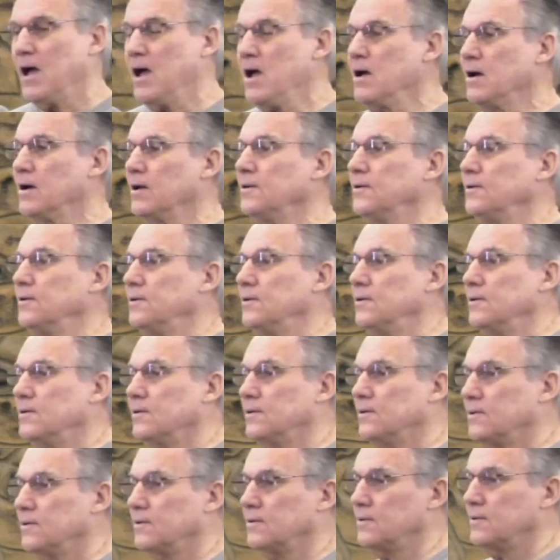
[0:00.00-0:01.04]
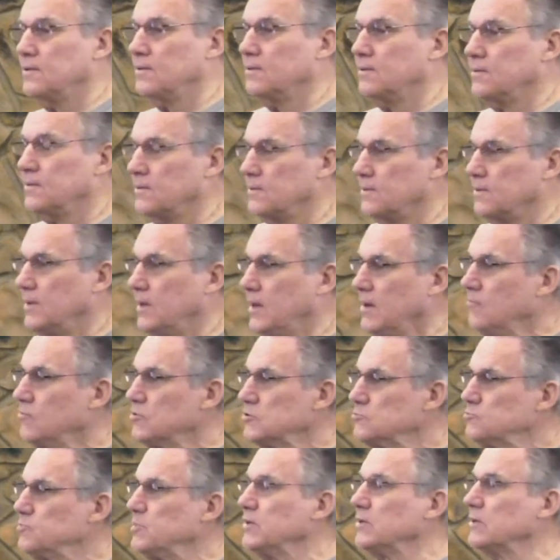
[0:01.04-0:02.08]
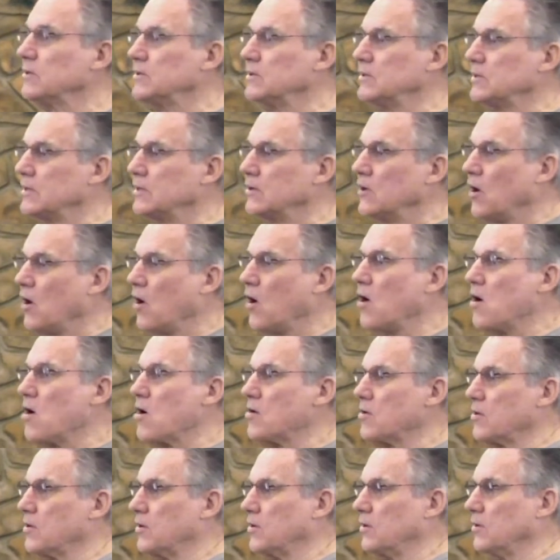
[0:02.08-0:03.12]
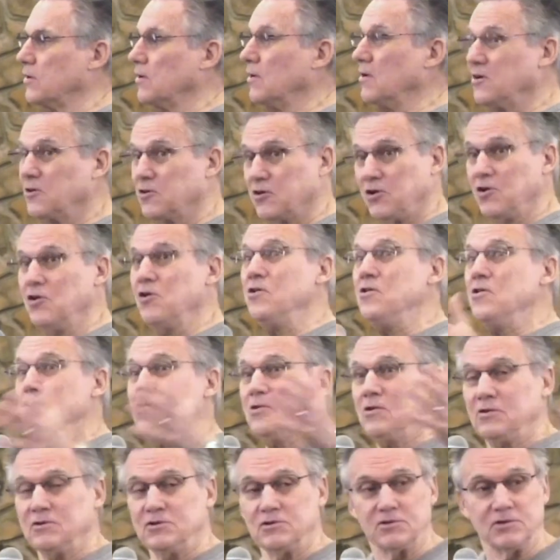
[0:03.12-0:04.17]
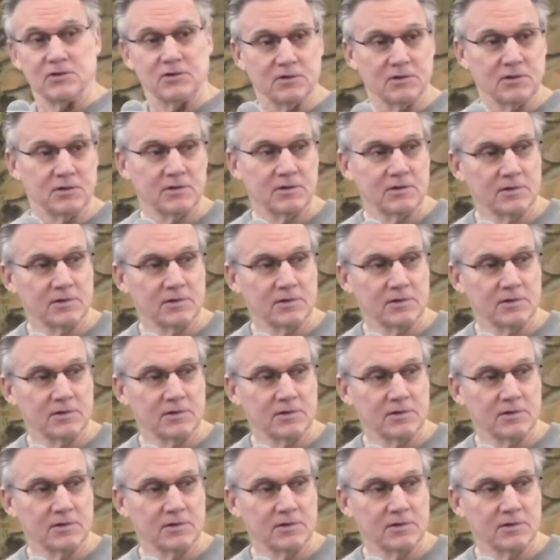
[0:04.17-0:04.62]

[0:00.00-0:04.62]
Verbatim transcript: and he was building an ark huge